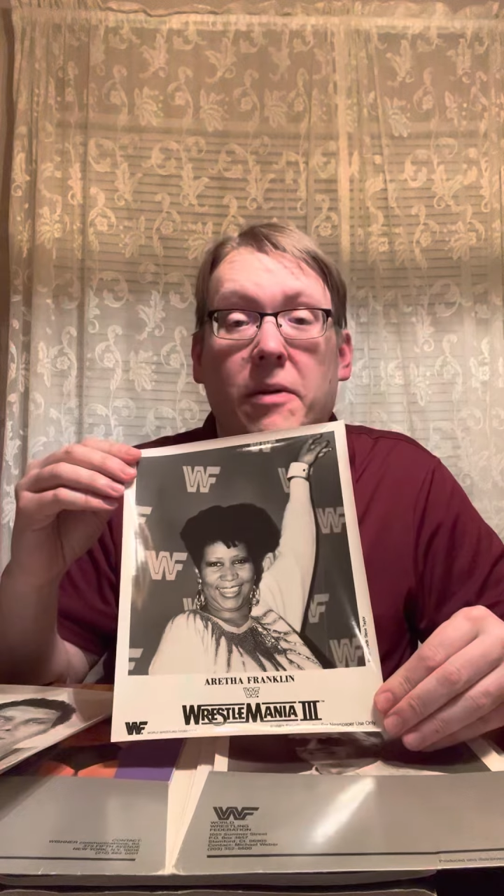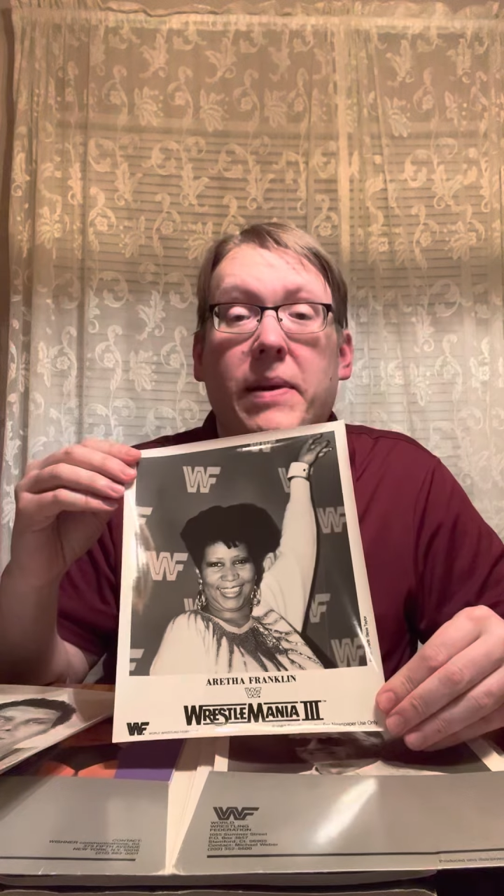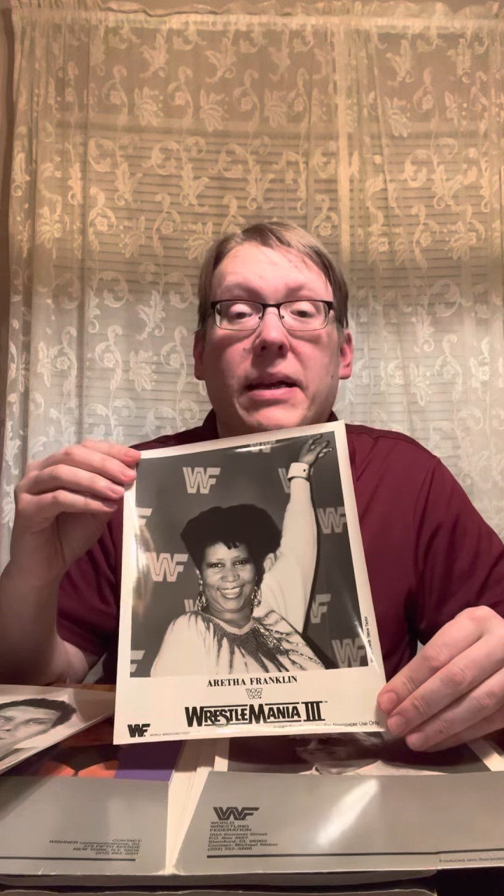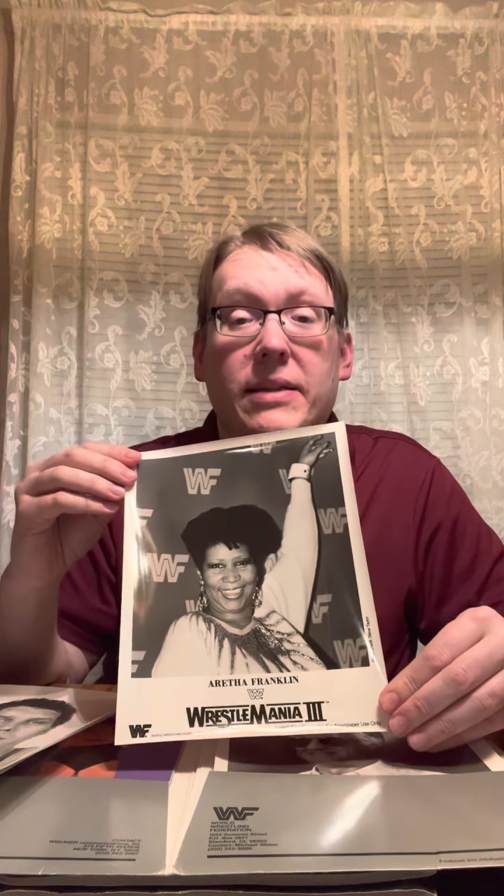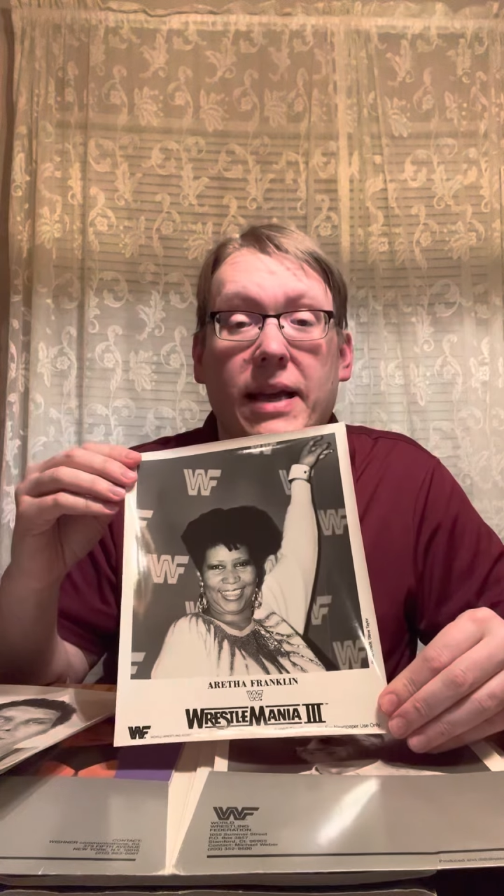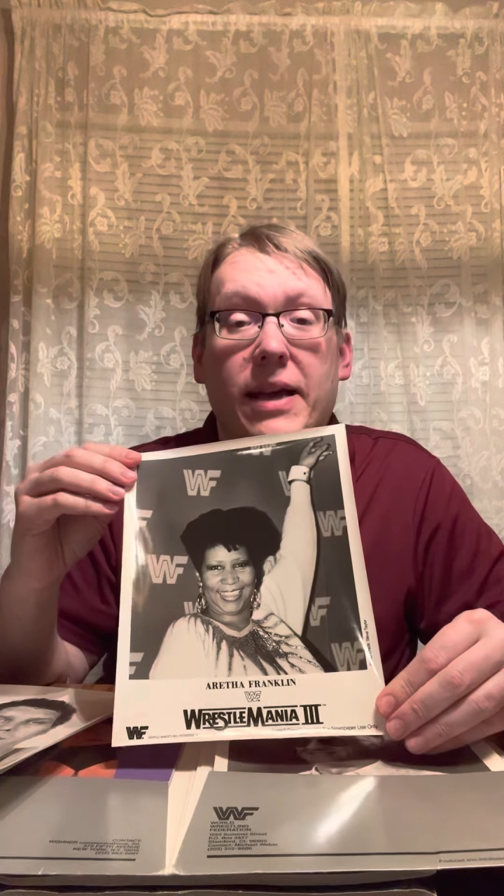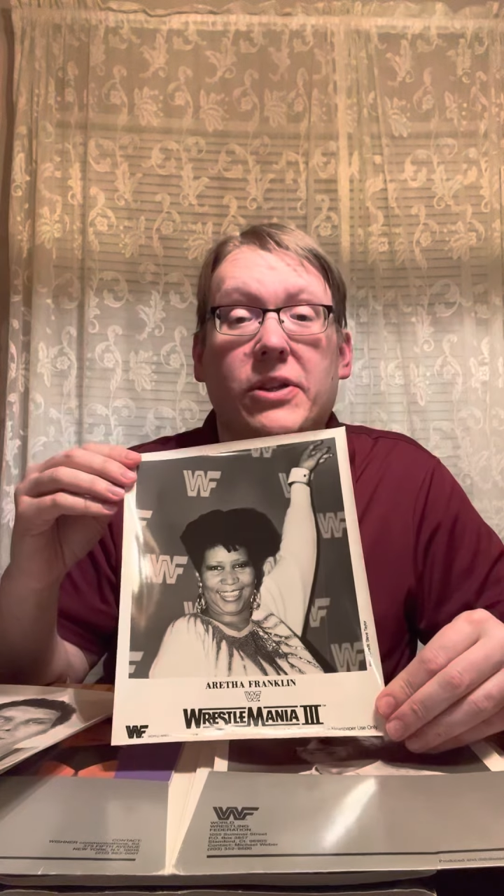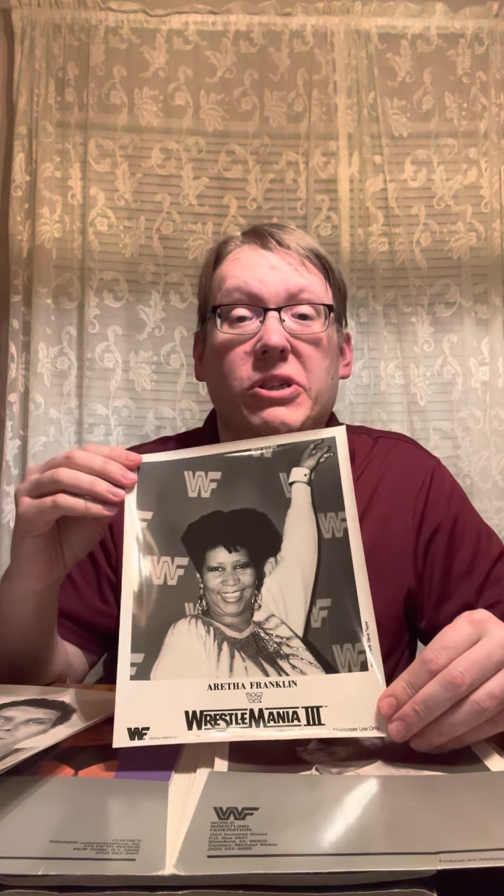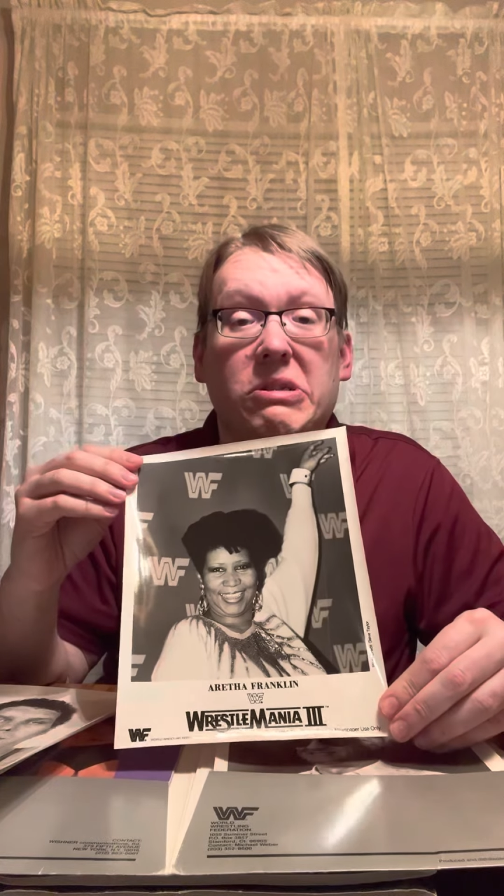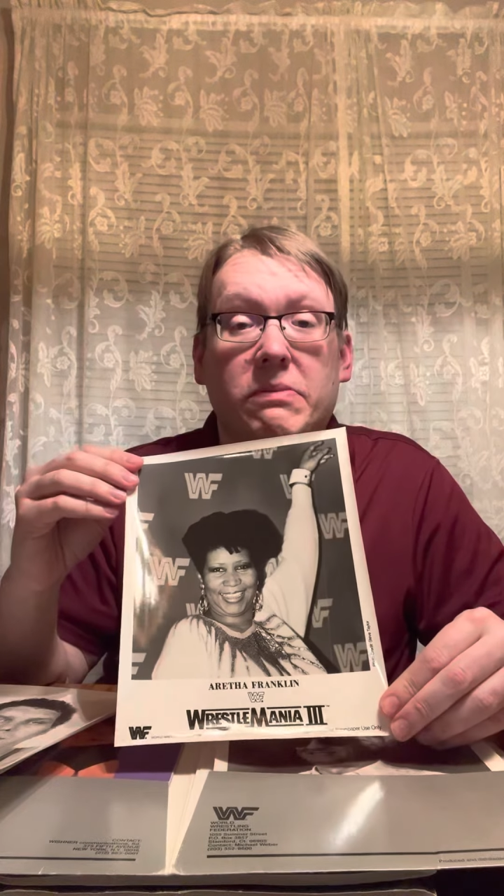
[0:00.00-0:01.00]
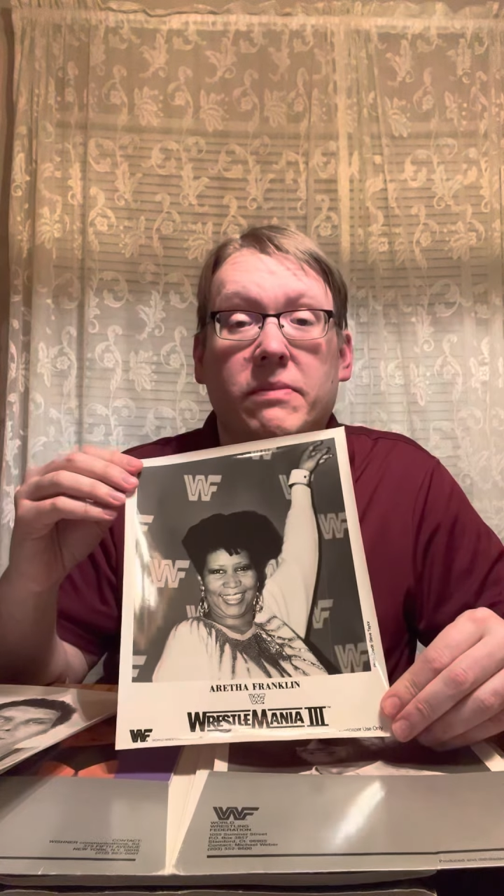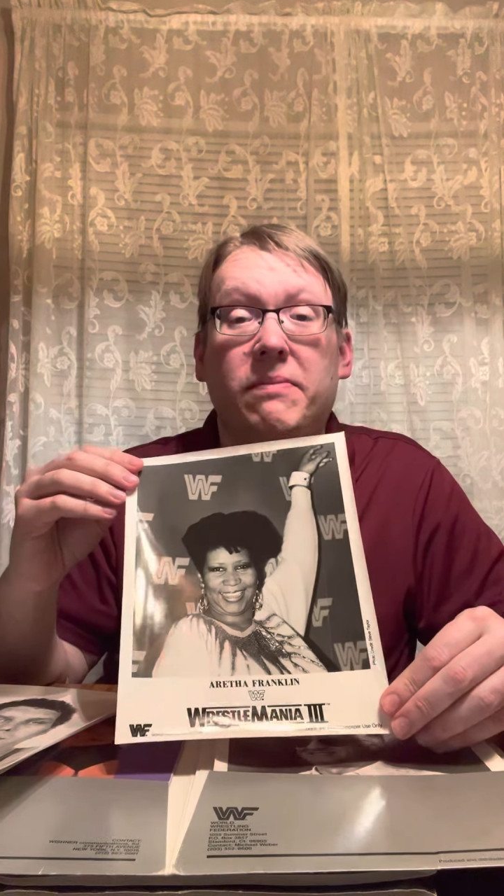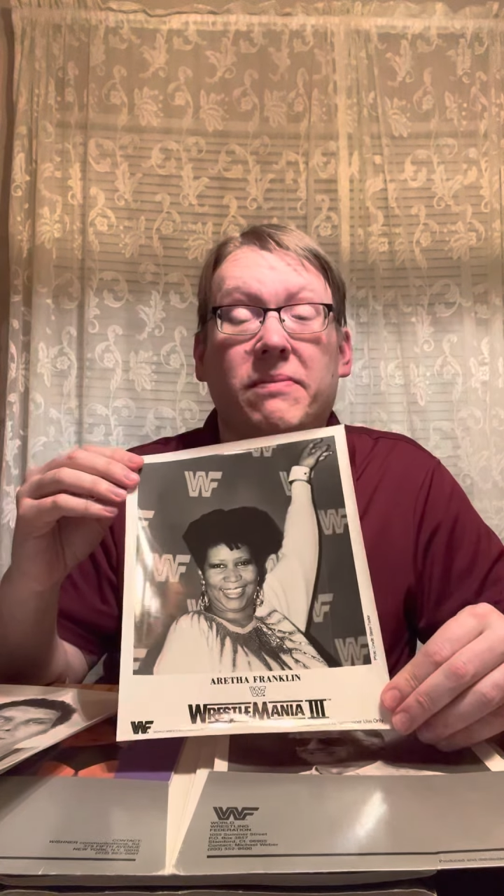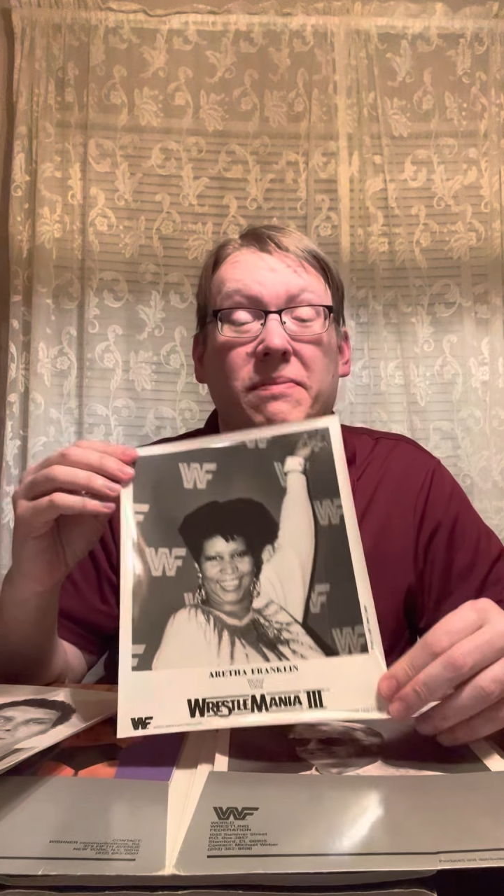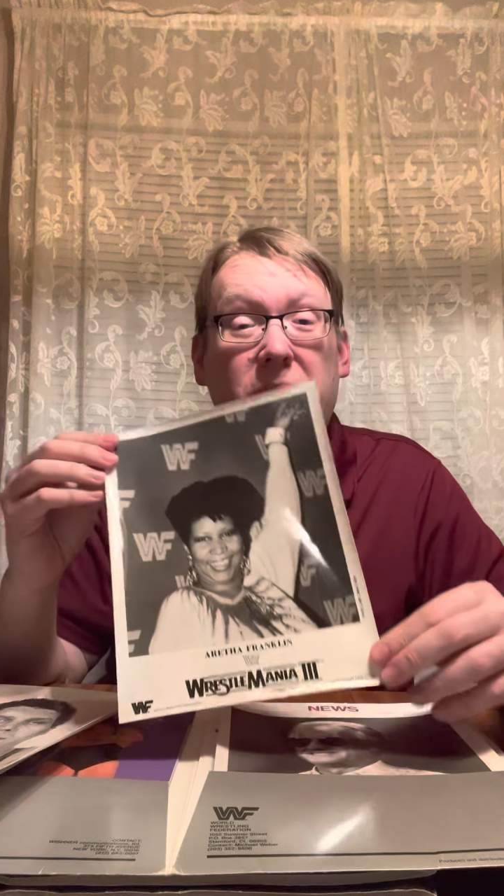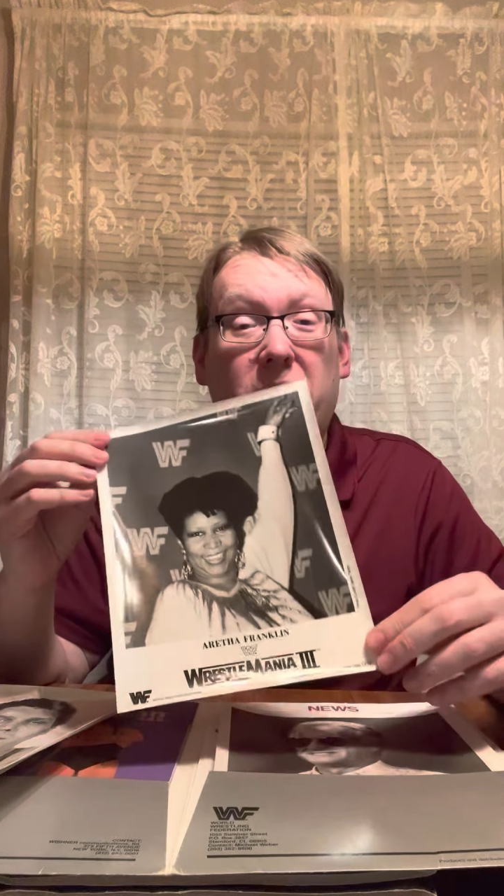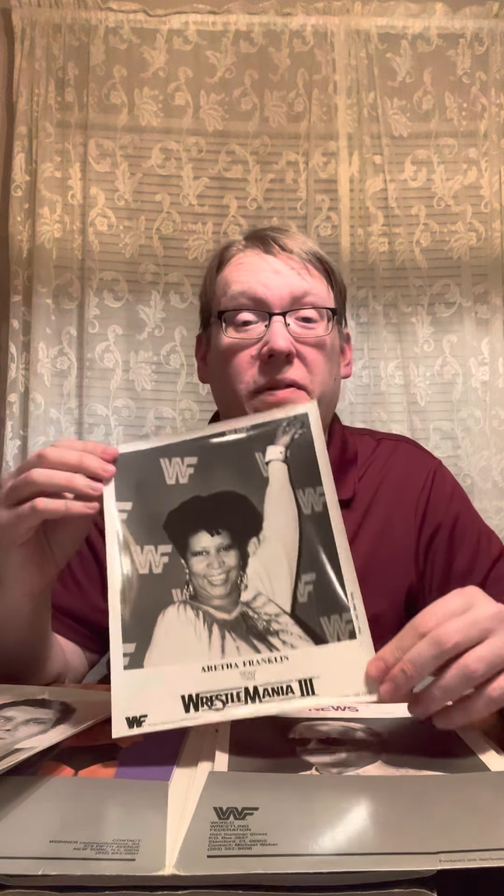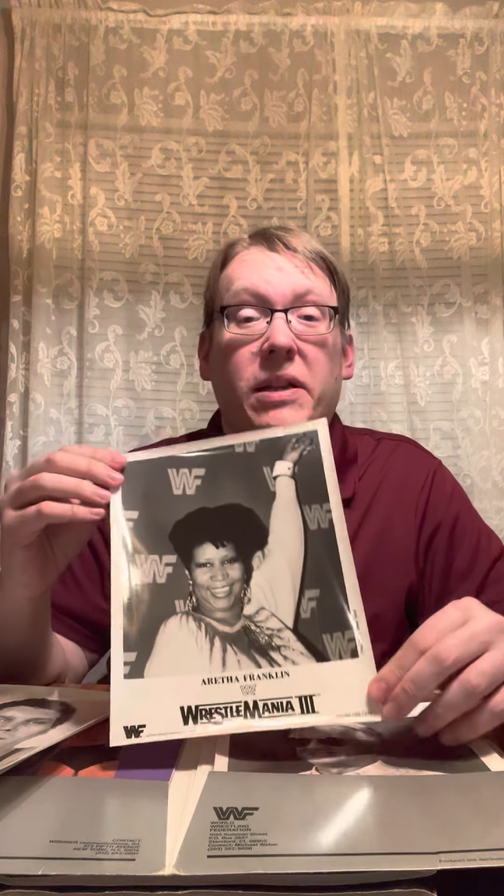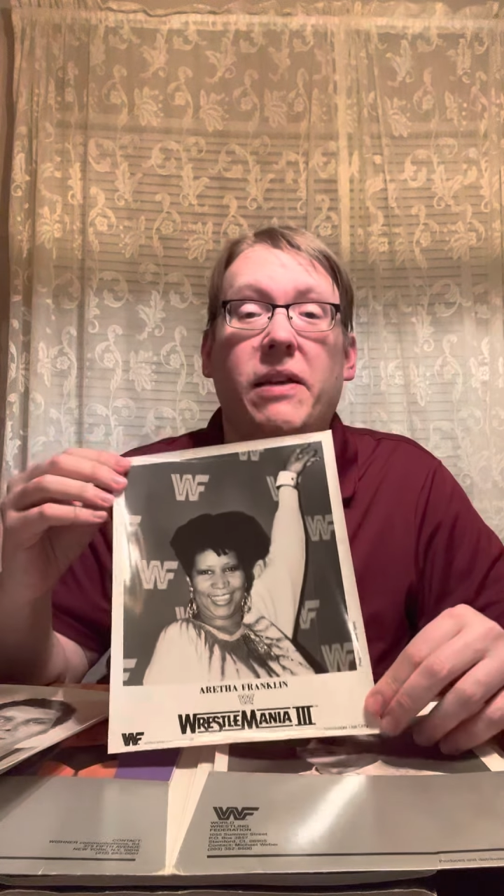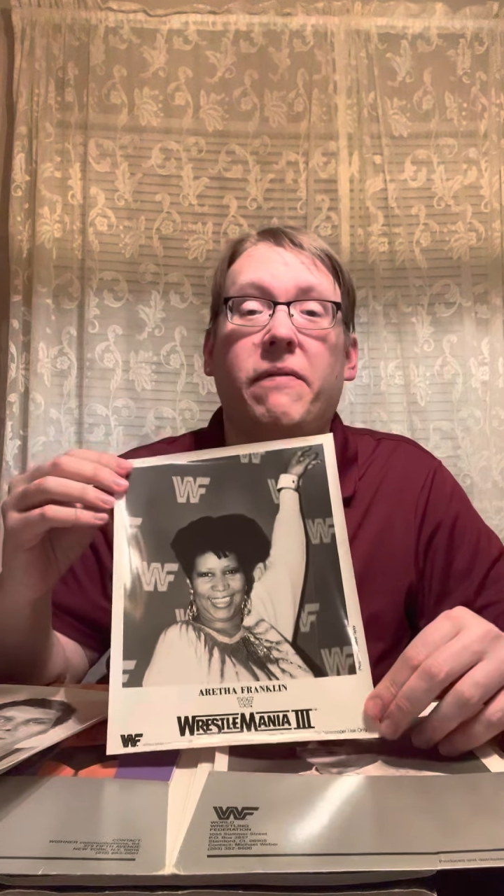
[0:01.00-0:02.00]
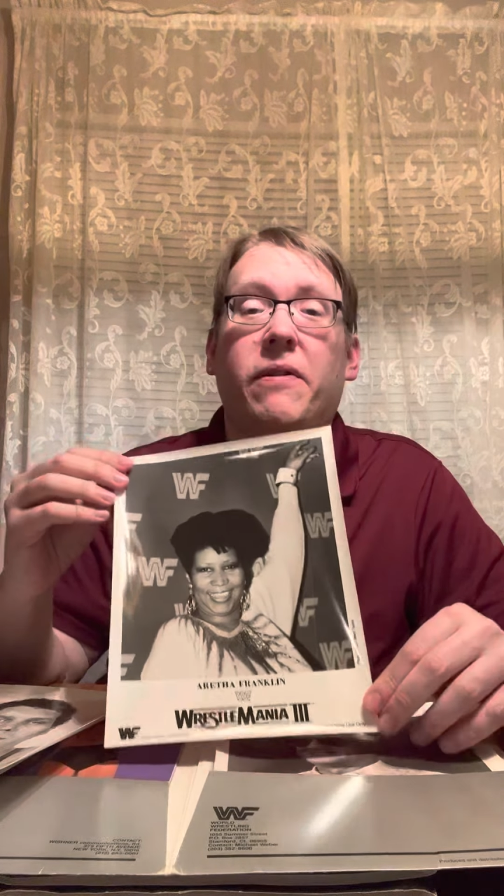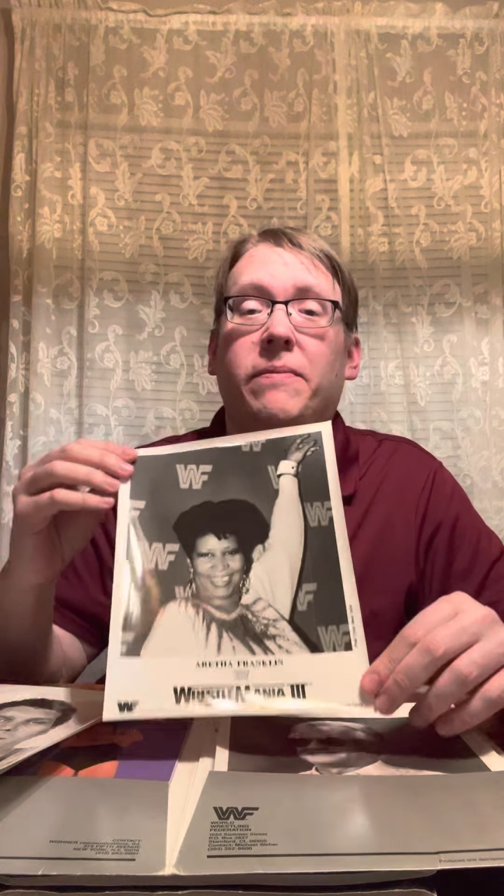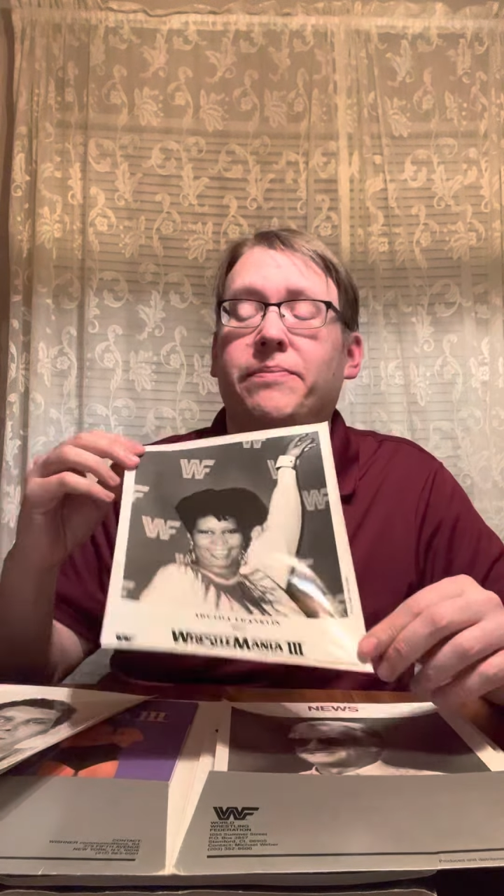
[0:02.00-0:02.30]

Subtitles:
backstage. Bit of a diva.